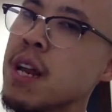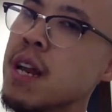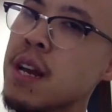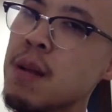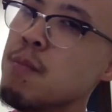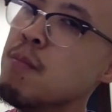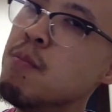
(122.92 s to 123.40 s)
get
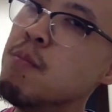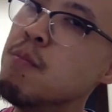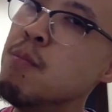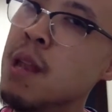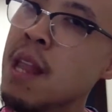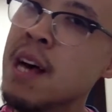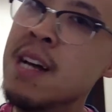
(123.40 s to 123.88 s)
any
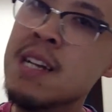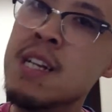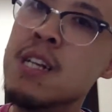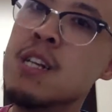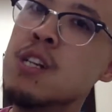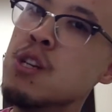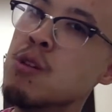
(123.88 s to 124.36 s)

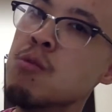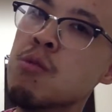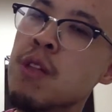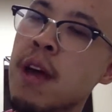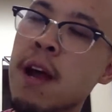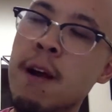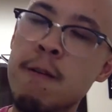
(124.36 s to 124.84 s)
blood to
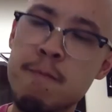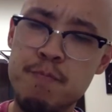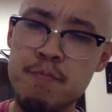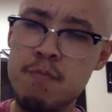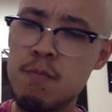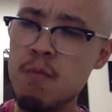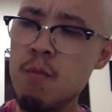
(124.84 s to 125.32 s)
there.
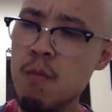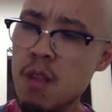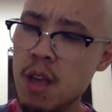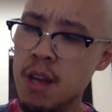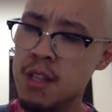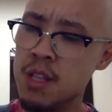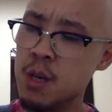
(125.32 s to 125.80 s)

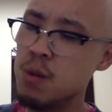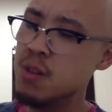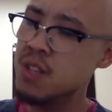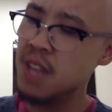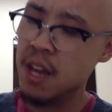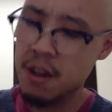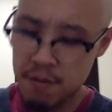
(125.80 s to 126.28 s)
And so
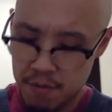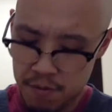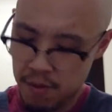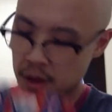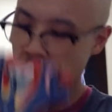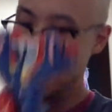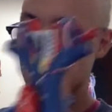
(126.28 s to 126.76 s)
instead
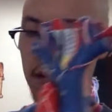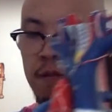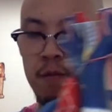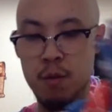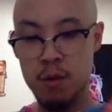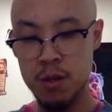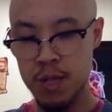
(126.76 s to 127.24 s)
of,
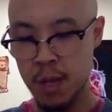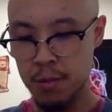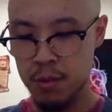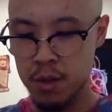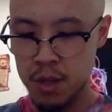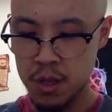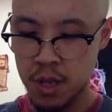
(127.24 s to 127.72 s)
for
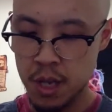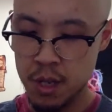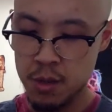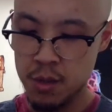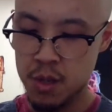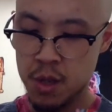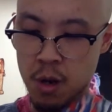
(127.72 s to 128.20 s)
example, let's kind
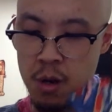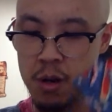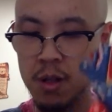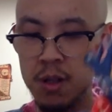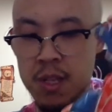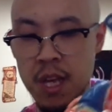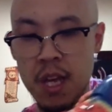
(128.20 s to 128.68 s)
of use this heart.
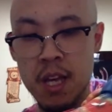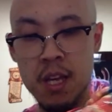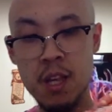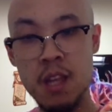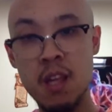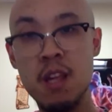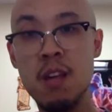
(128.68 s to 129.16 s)
Let's
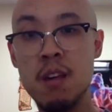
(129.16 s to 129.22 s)
say